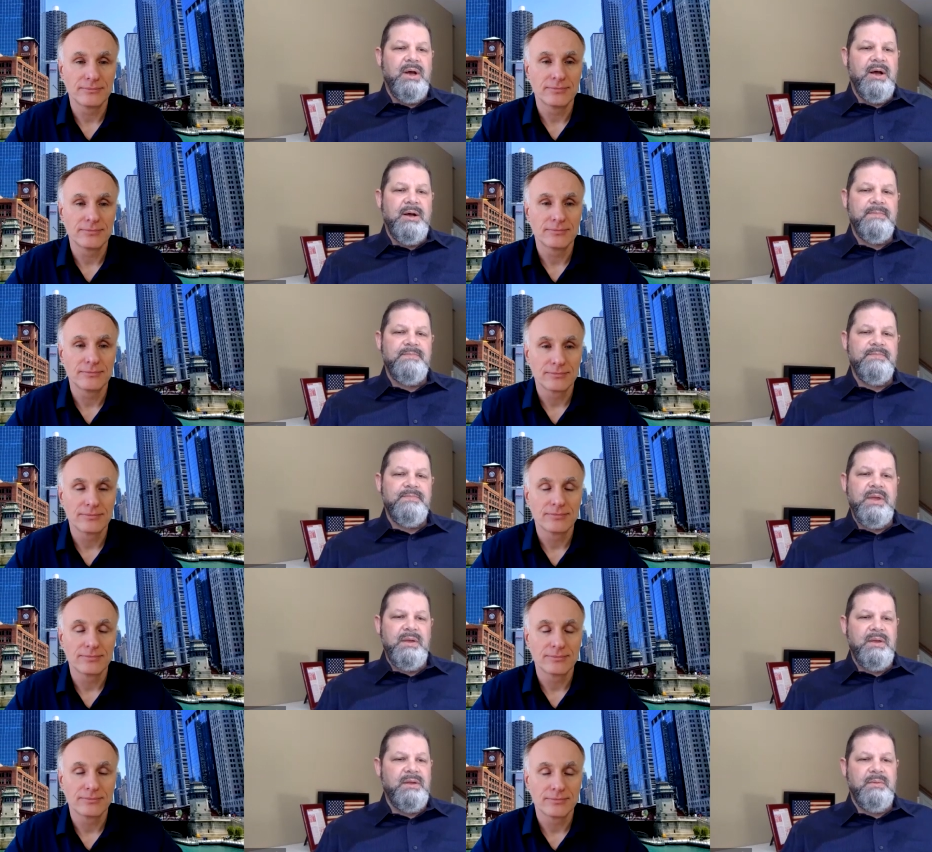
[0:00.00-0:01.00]
Speaker 1: um,
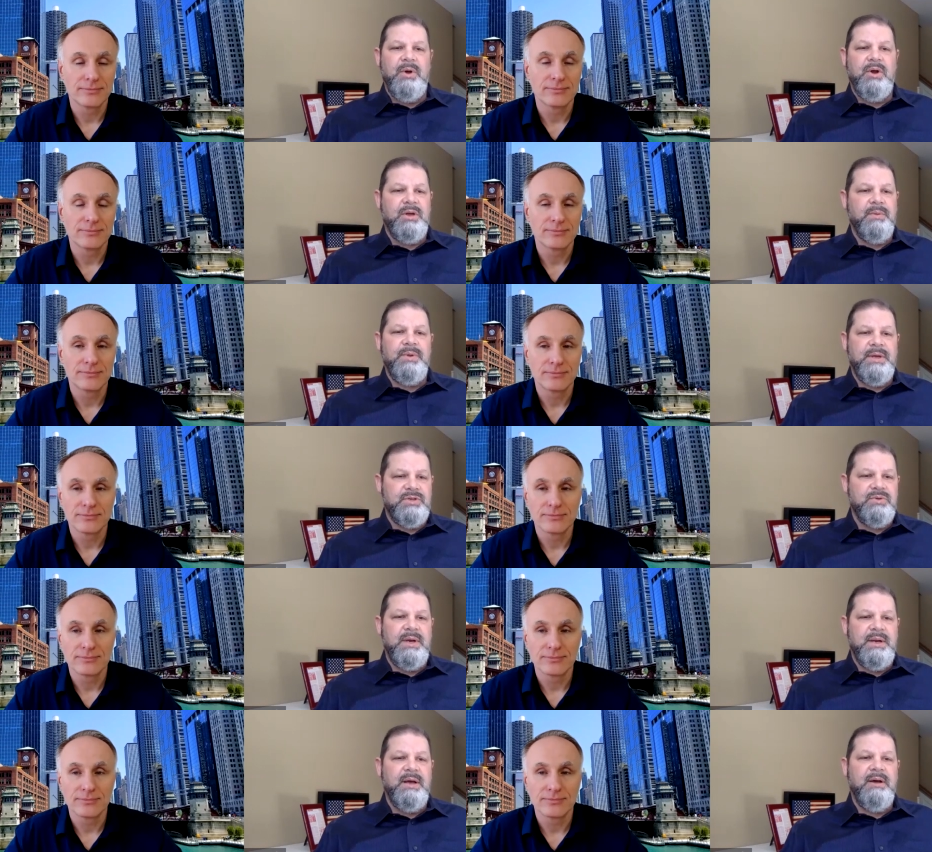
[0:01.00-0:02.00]
in, in the marketplace
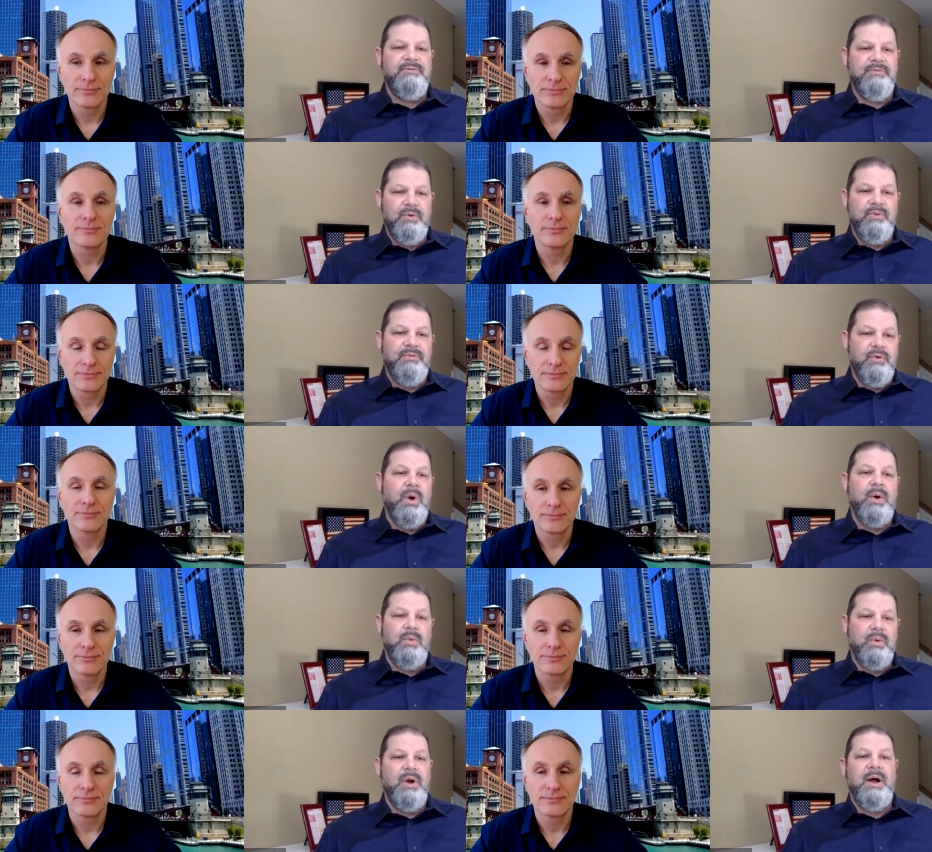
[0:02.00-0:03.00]
right now for for
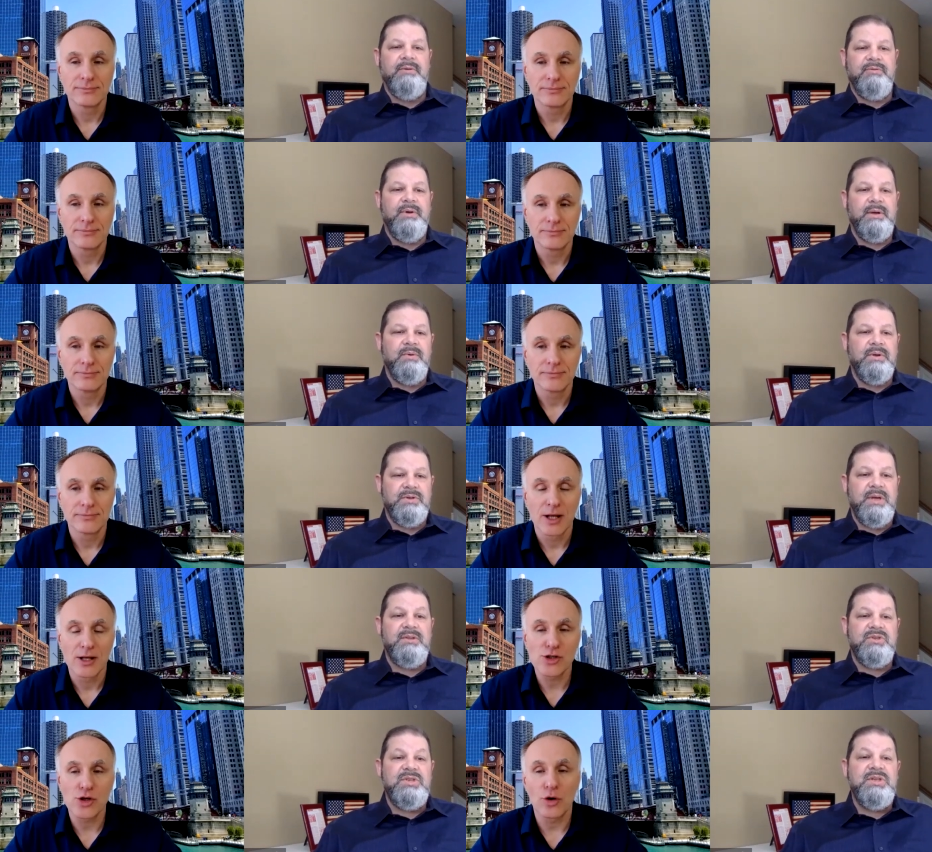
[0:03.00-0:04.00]
what we're offering
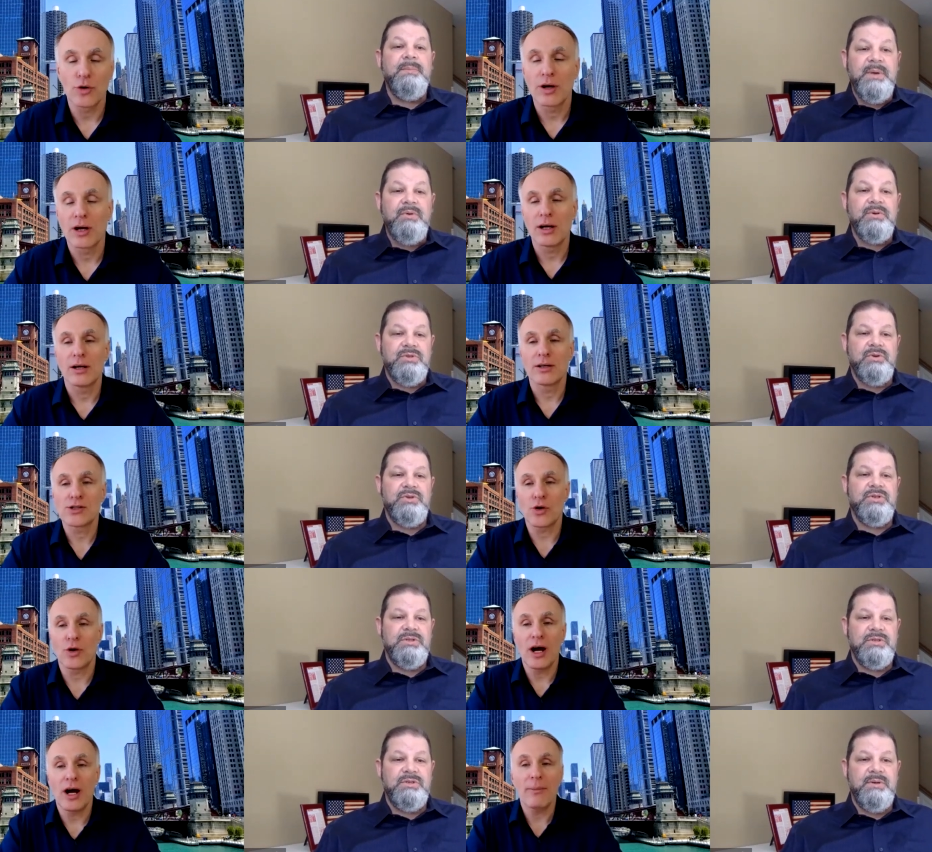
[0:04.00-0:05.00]
so,
Speaker 2: so
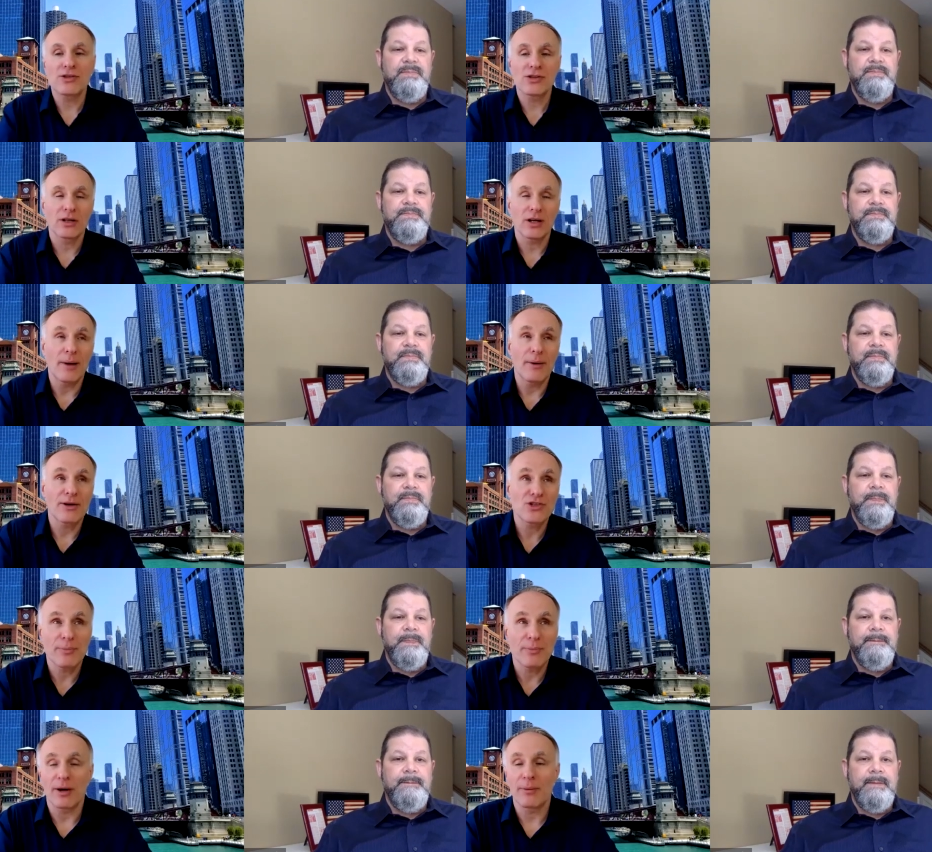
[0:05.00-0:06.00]
how much how much
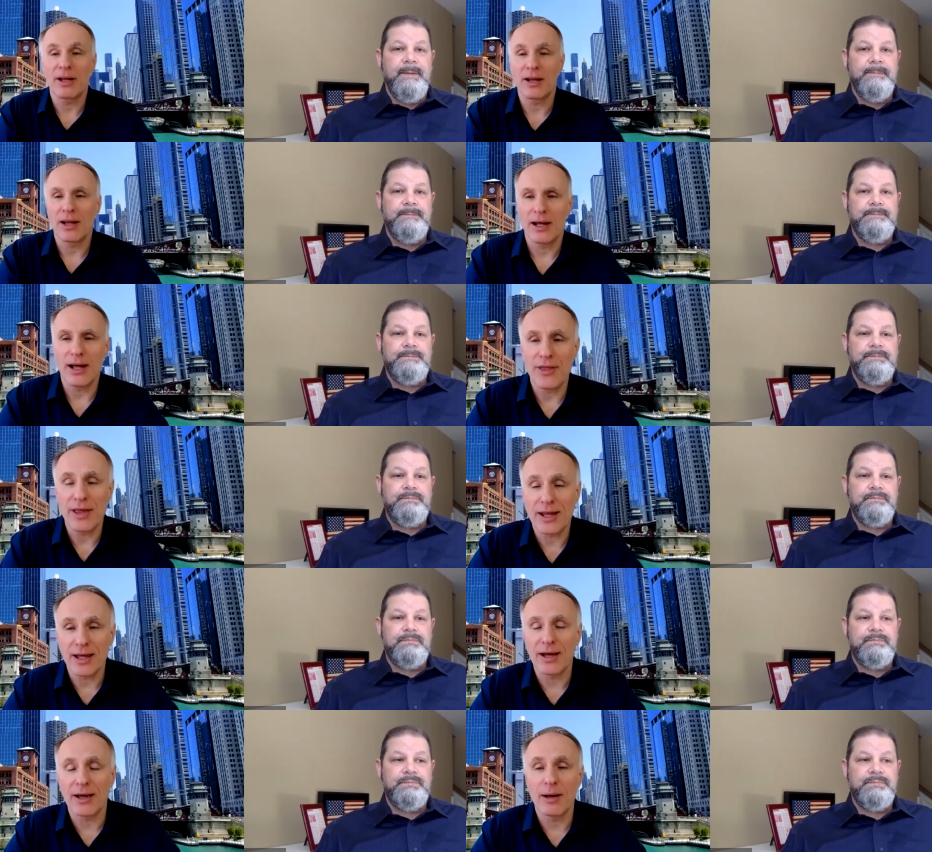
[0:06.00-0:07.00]
cheaper? I mean, I think
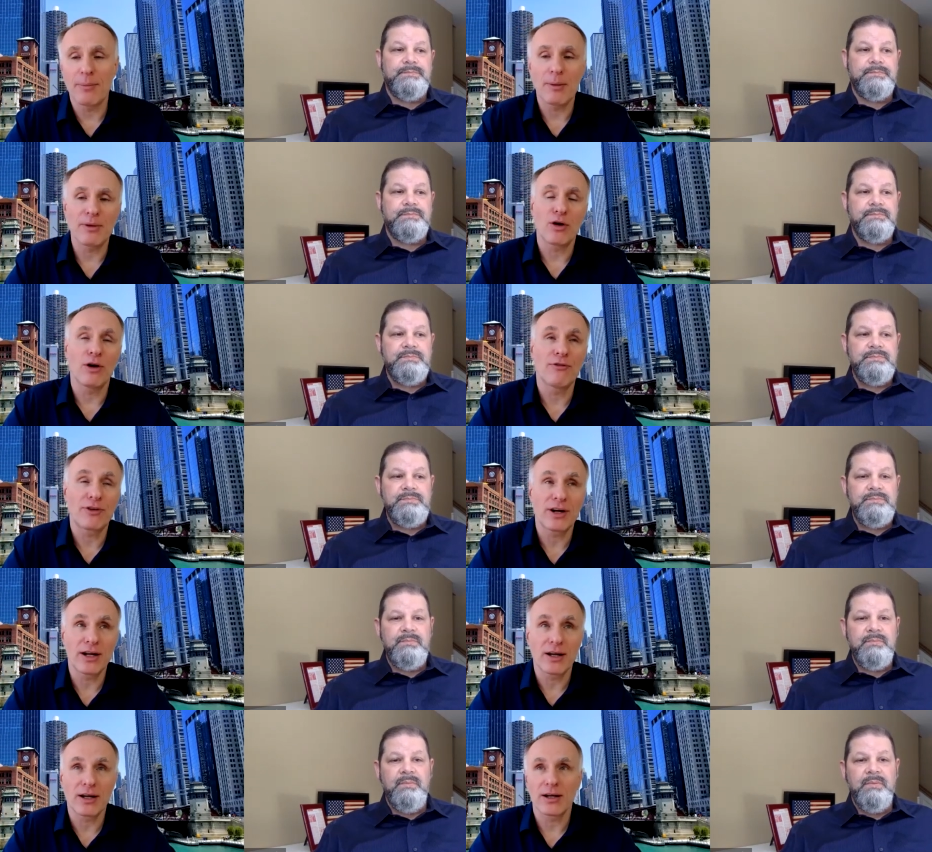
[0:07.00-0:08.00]
uh, a public
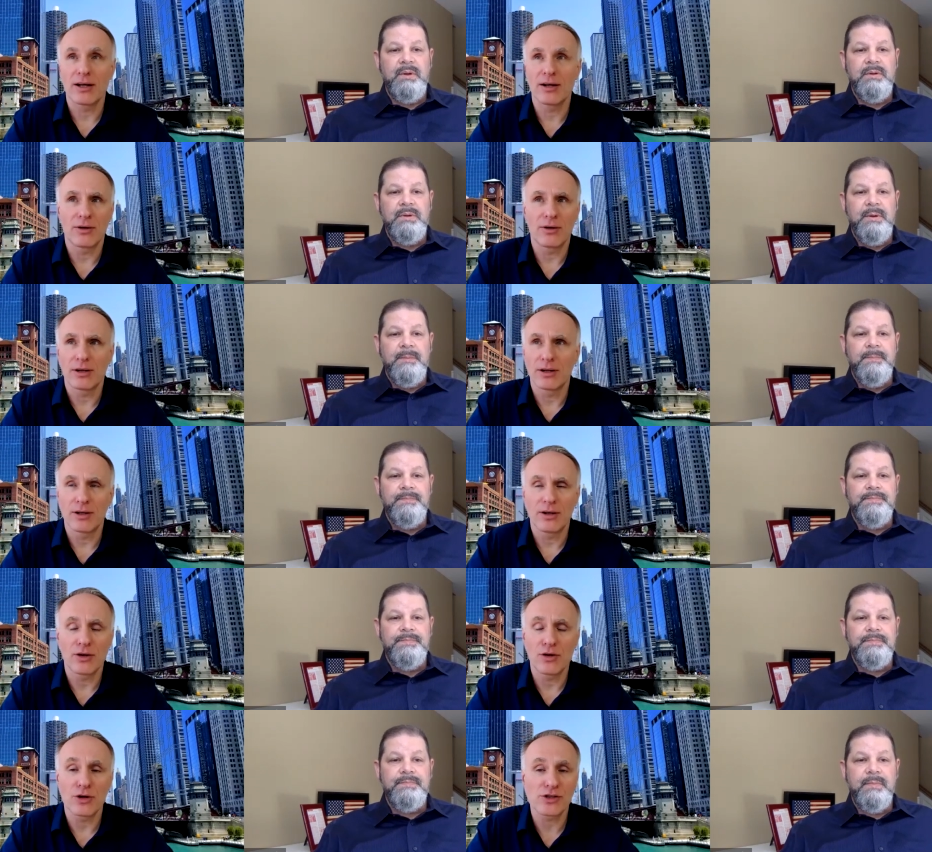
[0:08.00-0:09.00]
offering uh, on
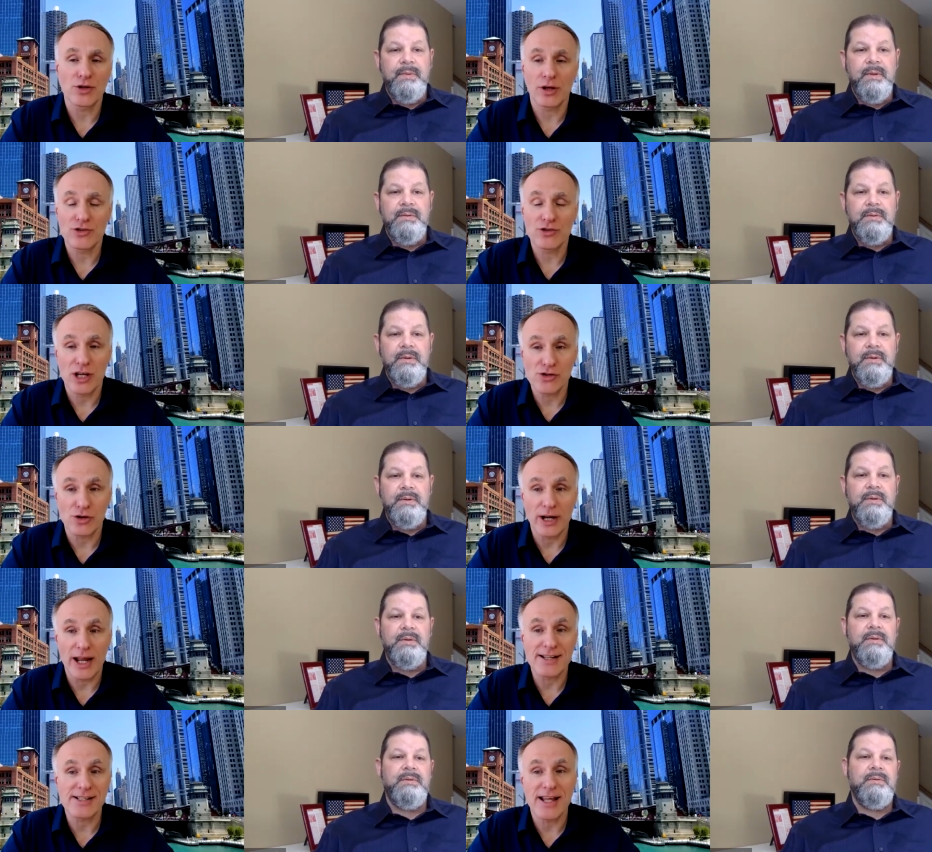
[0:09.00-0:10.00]
the New York Stock Exchange or
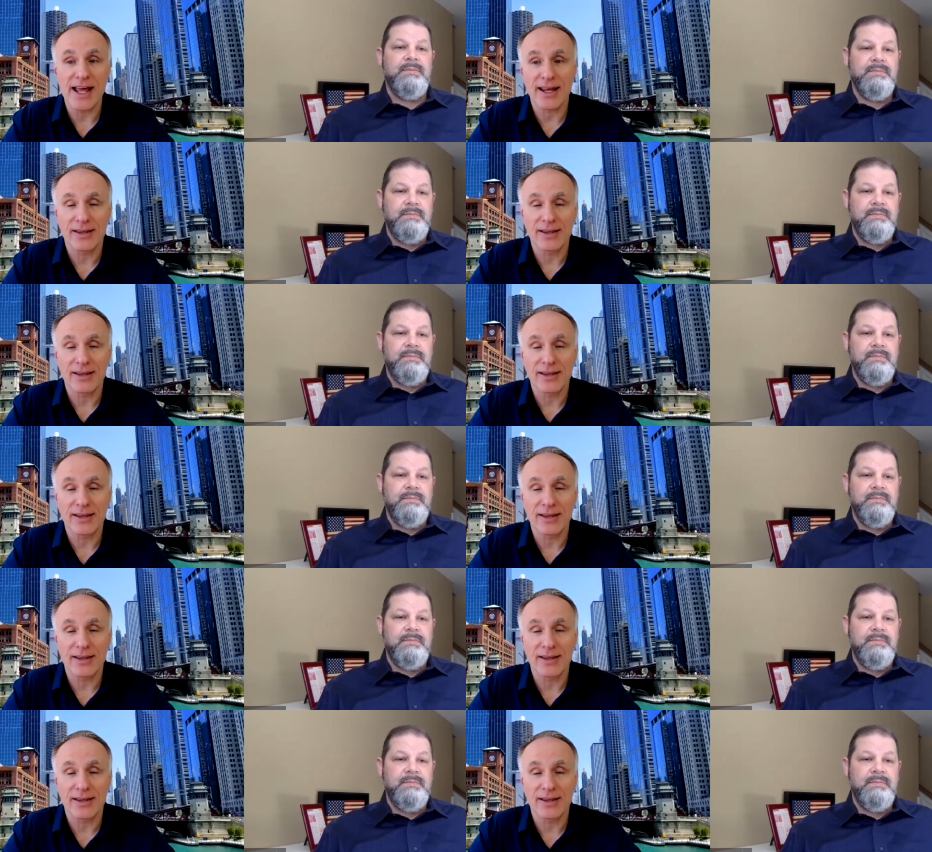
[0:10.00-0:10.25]
Nasdaq